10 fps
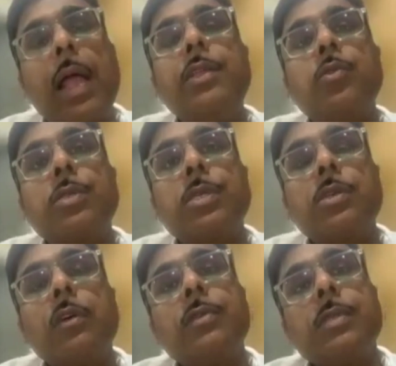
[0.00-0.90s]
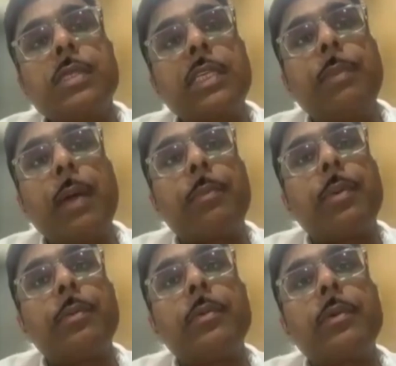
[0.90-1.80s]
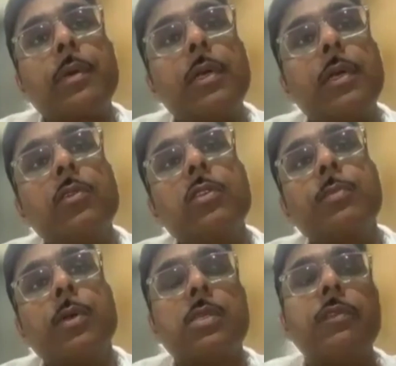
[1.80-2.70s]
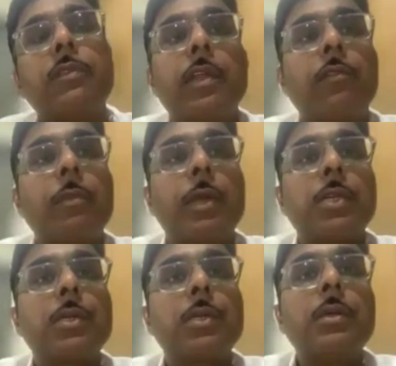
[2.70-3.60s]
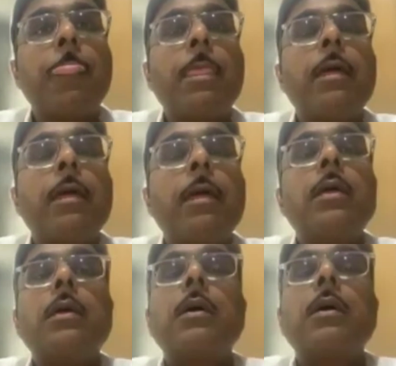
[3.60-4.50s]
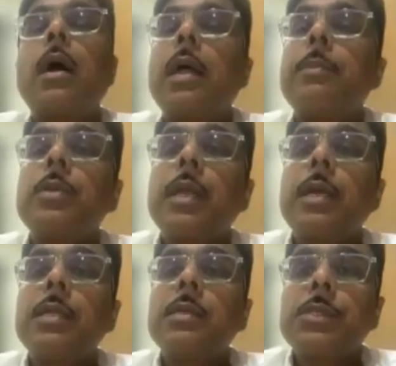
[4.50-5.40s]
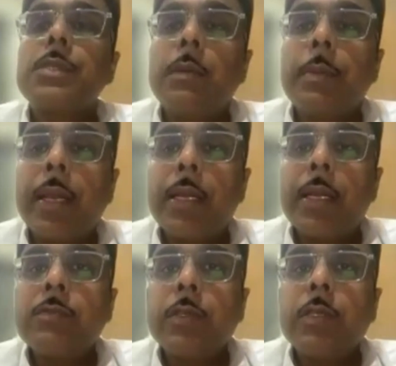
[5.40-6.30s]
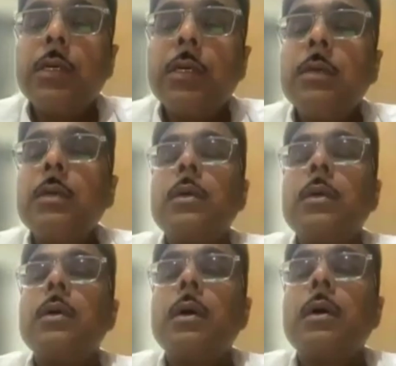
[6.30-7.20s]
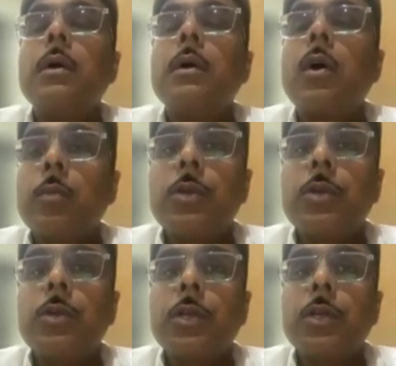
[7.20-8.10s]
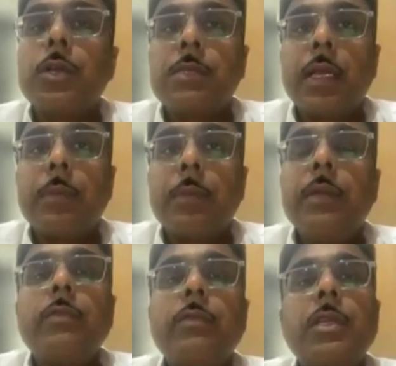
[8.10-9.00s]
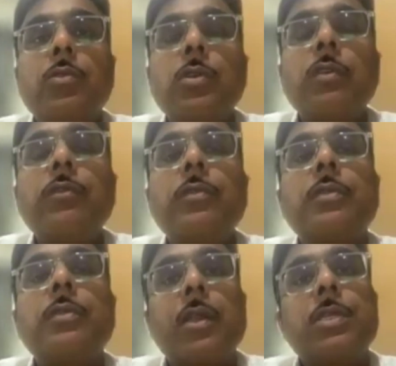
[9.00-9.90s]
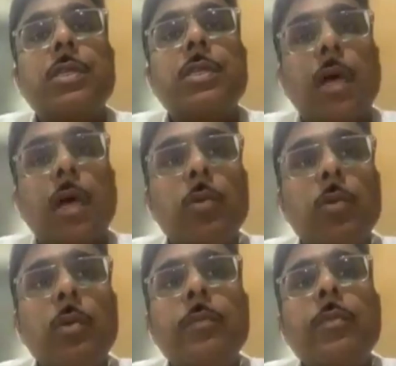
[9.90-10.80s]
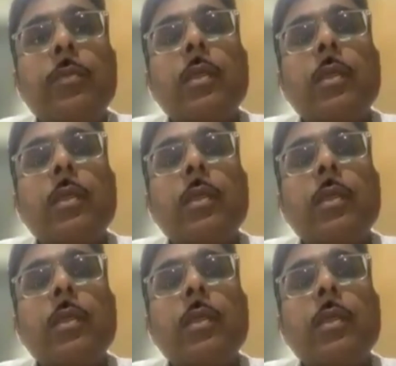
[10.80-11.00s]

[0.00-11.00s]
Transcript: and usage of CPAP, continuous positive airway pressure. Hypothyroidism shall be managed with the hormone replacement therapy with the use of thyroxine hormone.